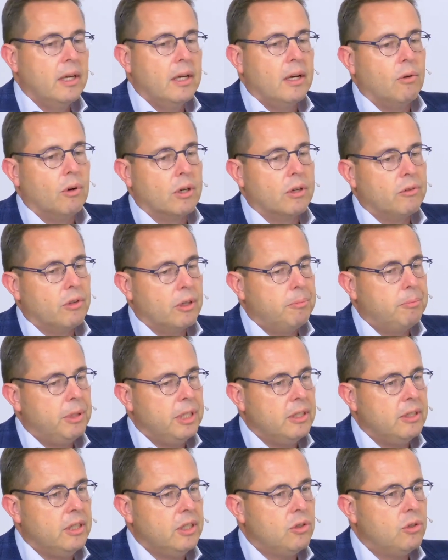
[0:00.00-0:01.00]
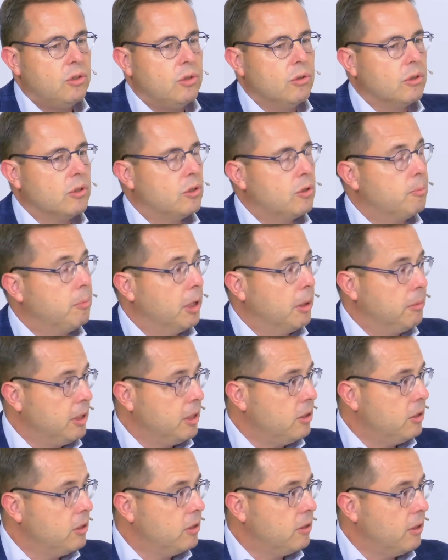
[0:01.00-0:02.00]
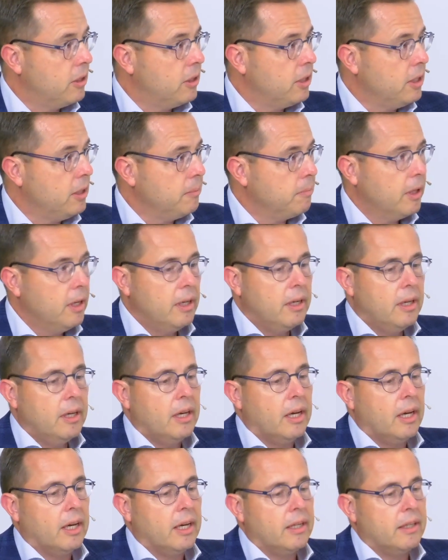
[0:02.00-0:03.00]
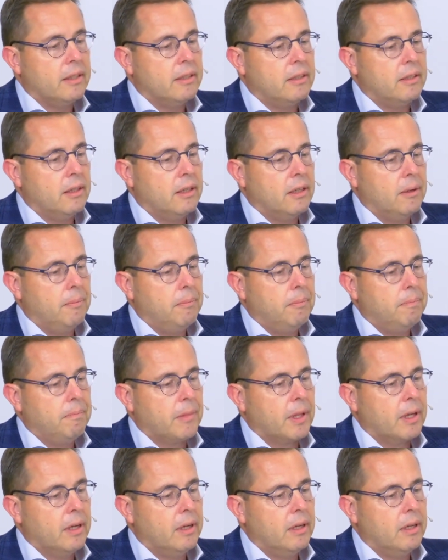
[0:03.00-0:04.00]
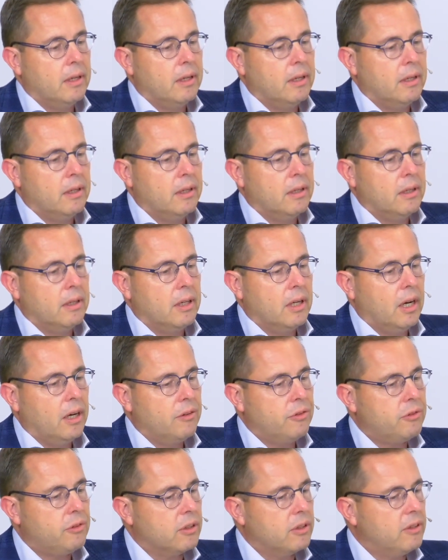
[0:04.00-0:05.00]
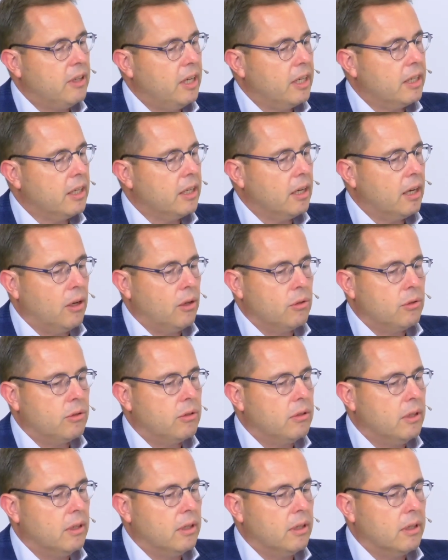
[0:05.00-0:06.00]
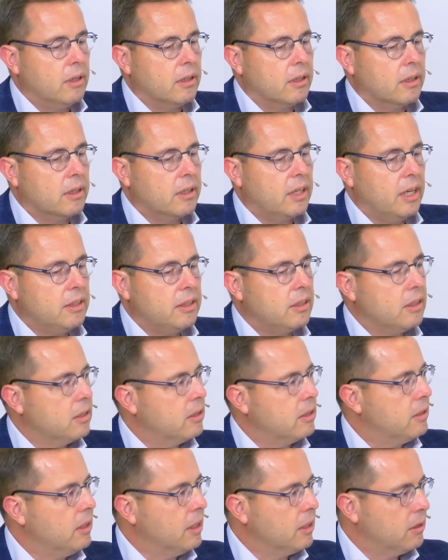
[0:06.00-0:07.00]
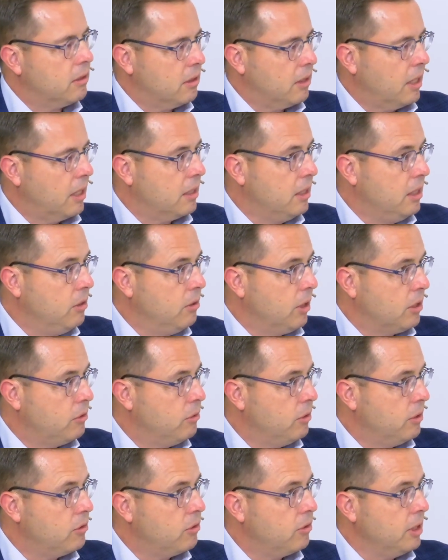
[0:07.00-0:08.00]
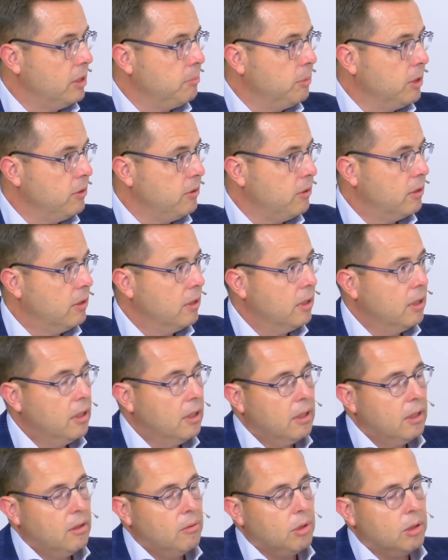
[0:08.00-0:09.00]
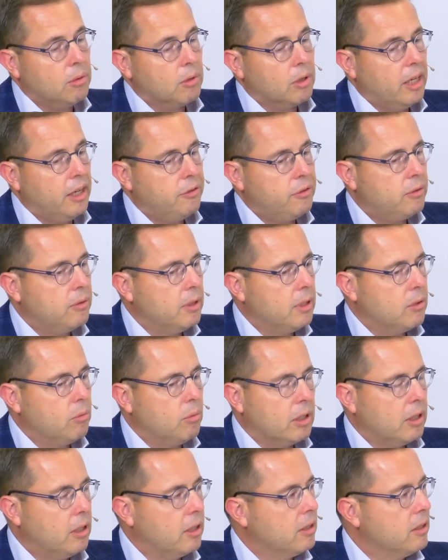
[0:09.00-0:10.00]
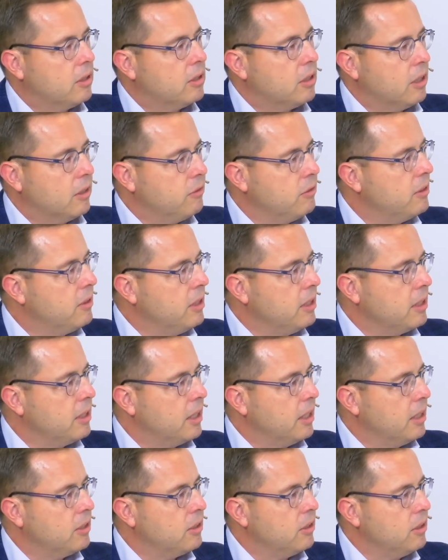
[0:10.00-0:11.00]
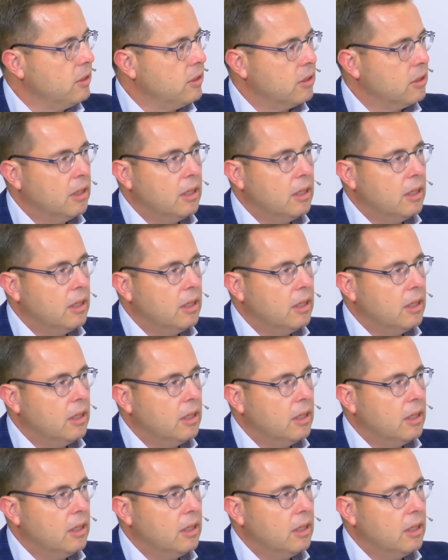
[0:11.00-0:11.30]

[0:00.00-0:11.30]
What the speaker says: One of our PhD students published a study, and after taking out the cases that had neoadjuvant treatment, we were left with 117 cases,